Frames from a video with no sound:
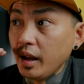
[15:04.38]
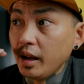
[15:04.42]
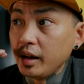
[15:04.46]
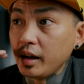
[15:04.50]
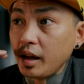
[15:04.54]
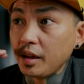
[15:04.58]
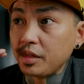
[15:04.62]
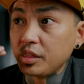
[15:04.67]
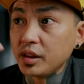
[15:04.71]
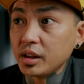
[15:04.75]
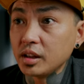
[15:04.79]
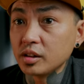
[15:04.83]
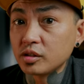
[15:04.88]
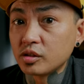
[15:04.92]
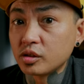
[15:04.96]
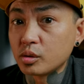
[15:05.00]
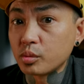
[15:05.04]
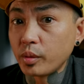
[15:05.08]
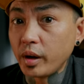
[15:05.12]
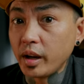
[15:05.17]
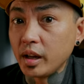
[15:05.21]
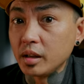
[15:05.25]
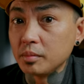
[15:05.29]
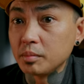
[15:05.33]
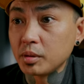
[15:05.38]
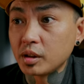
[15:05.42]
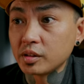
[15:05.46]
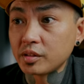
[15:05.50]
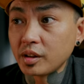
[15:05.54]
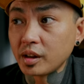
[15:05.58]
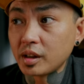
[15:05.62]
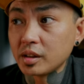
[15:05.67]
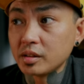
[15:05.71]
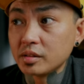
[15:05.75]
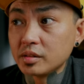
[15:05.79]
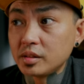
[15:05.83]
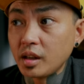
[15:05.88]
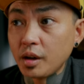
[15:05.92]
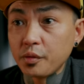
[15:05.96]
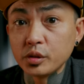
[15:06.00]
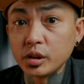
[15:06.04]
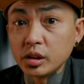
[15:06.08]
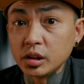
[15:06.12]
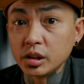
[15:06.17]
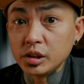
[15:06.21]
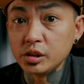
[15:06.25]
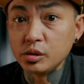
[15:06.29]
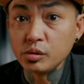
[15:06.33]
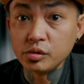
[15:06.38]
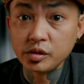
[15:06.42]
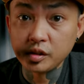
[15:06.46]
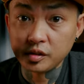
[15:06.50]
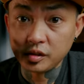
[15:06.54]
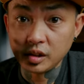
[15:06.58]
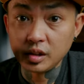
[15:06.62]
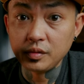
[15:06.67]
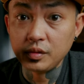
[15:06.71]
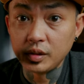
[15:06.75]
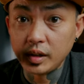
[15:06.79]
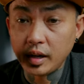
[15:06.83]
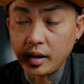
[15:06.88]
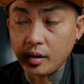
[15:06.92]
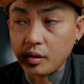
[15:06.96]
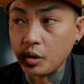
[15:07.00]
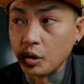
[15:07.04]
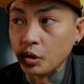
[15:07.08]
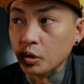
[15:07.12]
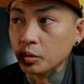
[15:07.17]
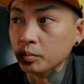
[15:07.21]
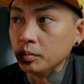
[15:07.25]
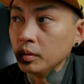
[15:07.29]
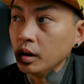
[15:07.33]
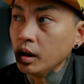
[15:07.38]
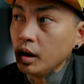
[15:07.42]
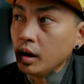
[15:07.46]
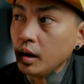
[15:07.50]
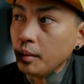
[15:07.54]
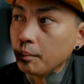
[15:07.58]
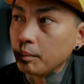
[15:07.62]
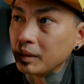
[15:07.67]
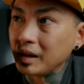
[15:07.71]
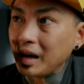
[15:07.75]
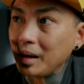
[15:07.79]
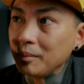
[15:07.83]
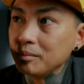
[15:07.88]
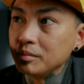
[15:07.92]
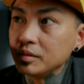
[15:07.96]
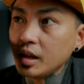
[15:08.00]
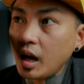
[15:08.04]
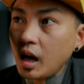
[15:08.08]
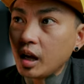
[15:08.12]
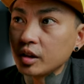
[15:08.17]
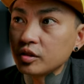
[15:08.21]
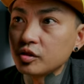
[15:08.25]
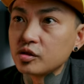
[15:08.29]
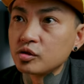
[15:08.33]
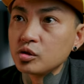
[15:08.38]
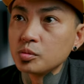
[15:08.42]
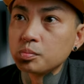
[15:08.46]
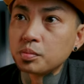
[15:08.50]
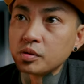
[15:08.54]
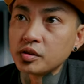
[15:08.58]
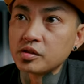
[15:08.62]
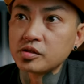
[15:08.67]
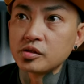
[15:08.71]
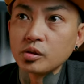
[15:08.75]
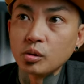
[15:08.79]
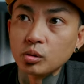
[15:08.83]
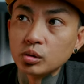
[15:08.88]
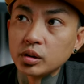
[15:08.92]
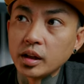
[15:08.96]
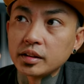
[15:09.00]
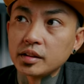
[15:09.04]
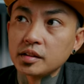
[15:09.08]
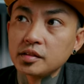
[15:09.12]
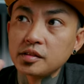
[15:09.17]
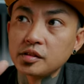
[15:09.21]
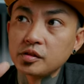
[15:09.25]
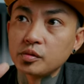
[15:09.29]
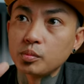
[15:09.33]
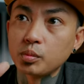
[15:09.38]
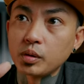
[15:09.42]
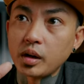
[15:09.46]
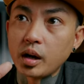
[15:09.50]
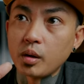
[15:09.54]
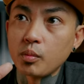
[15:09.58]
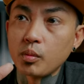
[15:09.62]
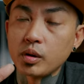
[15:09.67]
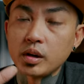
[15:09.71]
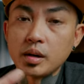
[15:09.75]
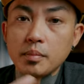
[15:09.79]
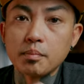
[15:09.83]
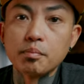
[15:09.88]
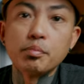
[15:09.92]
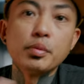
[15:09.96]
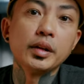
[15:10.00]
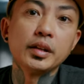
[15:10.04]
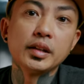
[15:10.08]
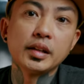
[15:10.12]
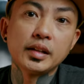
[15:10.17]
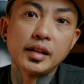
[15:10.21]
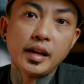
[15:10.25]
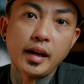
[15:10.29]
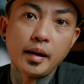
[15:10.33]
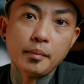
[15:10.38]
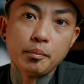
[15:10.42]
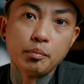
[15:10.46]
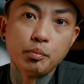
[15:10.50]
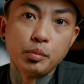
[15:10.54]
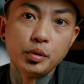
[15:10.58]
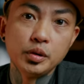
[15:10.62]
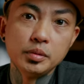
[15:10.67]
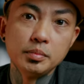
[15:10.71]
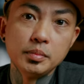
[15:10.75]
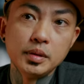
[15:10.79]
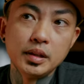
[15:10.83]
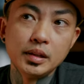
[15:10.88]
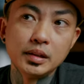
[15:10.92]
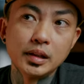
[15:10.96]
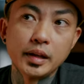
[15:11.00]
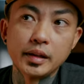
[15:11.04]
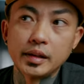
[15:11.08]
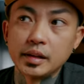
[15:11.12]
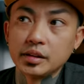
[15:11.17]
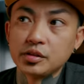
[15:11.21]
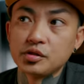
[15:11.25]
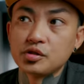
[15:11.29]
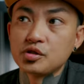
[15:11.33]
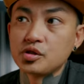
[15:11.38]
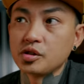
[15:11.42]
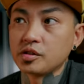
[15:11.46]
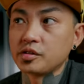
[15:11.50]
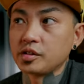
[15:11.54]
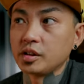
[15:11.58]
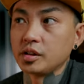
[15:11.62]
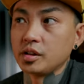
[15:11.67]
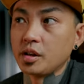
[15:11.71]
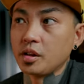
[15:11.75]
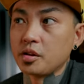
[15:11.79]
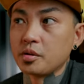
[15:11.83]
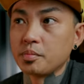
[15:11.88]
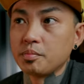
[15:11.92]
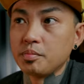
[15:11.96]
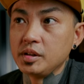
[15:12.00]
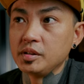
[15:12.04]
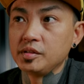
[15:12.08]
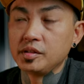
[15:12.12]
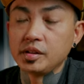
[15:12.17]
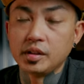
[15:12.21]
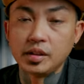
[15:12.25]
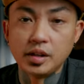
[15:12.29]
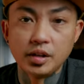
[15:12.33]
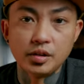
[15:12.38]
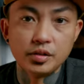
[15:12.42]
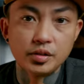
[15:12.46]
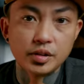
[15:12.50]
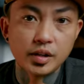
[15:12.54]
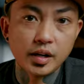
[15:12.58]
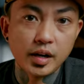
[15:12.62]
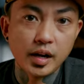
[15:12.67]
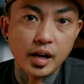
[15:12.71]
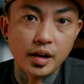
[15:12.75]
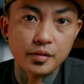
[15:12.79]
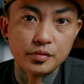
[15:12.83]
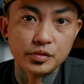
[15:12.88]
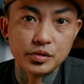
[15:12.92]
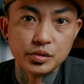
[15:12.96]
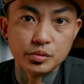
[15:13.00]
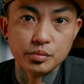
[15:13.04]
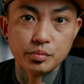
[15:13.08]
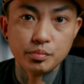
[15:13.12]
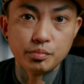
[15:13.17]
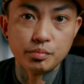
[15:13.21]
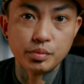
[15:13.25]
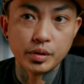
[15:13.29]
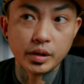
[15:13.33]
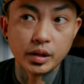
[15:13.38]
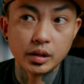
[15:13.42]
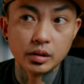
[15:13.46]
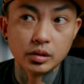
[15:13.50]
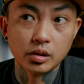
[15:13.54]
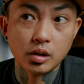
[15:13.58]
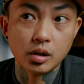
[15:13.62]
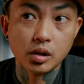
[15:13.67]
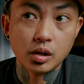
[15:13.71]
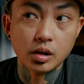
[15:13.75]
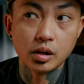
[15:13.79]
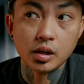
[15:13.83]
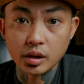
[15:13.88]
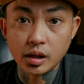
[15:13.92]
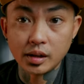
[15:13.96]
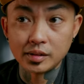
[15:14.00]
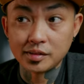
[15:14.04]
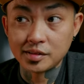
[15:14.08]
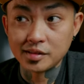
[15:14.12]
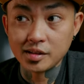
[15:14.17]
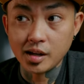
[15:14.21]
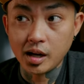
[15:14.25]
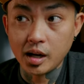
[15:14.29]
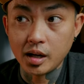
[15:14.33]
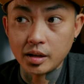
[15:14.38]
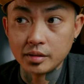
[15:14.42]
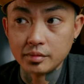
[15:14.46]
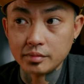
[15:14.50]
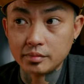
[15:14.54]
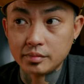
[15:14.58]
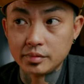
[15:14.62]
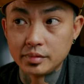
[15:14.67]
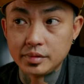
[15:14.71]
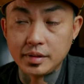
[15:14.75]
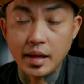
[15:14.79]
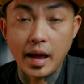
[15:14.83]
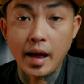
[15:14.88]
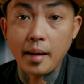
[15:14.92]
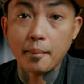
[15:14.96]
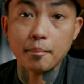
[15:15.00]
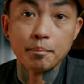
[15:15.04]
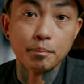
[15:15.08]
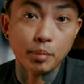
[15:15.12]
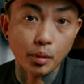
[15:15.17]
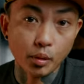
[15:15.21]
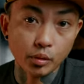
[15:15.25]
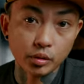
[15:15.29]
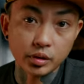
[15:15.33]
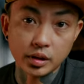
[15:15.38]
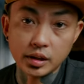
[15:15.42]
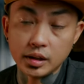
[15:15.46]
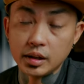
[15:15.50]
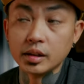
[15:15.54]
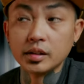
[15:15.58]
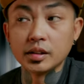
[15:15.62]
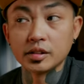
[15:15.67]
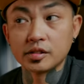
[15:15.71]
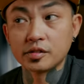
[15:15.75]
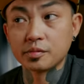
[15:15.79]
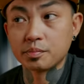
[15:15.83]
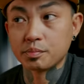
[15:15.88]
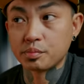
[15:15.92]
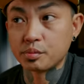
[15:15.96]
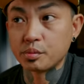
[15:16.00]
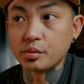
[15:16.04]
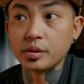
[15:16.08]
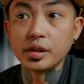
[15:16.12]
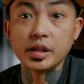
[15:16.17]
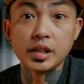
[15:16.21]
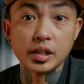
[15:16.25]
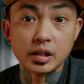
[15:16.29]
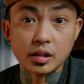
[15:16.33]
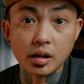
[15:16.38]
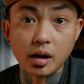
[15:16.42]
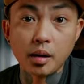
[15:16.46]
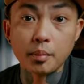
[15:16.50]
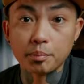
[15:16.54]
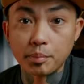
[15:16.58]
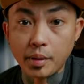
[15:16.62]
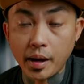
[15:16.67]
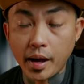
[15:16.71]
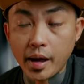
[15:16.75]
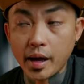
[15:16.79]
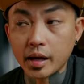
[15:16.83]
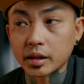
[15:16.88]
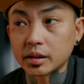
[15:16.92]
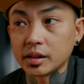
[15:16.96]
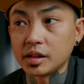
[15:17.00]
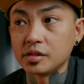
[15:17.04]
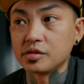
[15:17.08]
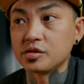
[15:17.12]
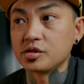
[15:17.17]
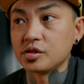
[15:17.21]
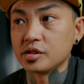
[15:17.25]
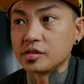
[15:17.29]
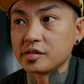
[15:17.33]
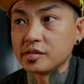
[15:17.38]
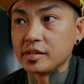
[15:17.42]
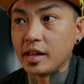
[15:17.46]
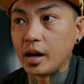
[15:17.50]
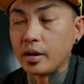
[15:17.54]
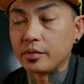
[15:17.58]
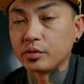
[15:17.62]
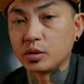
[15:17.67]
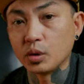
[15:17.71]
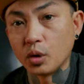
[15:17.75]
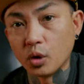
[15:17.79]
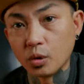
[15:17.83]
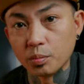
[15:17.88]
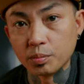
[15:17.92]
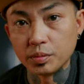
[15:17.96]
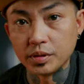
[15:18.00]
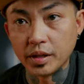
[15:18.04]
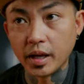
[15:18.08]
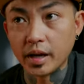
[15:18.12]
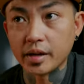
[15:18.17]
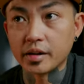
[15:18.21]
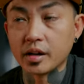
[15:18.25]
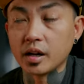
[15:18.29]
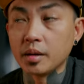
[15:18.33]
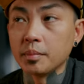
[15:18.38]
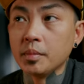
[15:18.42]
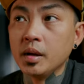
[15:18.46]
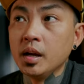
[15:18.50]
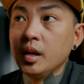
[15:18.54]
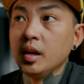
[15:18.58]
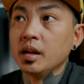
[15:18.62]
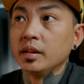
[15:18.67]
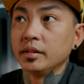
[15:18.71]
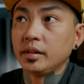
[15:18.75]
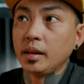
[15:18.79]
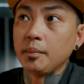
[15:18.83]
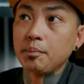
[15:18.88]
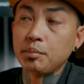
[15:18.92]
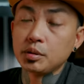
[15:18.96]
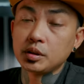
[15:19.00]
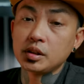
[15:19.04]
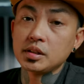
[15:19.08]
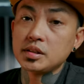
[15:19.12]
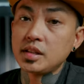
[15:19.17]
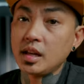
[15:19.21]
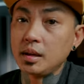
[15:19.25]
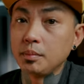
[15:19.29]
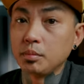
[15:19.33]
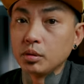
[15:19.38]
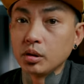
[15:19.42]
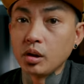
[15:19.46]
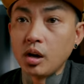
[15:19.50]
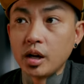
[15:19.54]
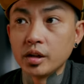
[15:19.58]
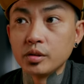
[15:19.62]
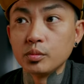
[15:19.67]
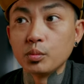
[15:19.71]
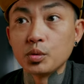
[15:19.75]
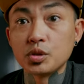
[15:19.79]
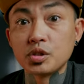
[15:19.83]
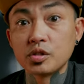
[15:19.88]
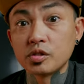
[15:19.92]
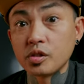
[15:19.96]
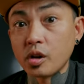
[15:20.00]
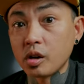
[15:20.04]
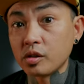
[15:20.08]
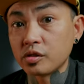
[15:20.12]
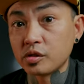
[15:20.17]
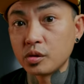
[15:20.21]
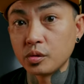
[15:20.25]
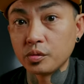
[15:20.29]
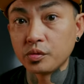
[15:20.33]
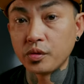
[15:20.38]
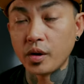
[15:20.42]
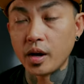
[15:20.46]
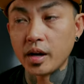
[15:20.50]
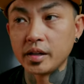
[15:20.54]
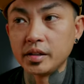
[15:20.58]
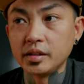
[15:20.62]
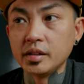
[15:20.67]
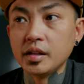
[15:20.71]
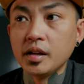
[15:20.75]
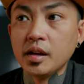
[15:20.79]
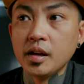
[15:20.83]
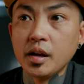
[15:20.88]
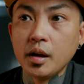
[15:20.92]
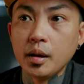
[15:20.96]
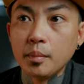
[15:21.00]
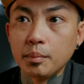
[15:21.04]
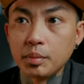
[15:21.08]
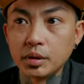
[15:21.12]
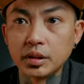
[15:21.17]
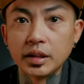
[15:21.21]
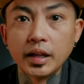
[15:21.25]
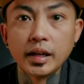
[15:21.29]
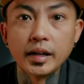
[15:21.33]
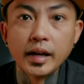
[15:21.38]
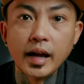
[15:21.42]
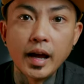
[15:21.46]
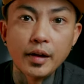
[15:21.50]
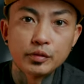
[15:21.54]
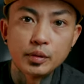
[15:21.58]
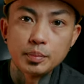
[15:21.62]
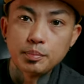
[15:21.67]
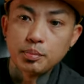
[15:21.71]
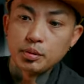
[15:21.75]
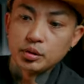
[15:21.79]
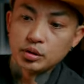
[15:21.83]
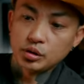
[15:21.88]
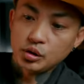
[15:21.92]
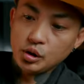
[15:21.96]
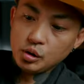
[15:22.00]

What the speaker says: I think it's great because I can definitely use this even at home, but I'm not super sold like this is what I want to bring to camp with me. Like it's just another piece of gear that I have to bring along. It's not that bulky and it's pretty compact. It's just now I have to open that up, then put the table on, which is also fine. But then I have to put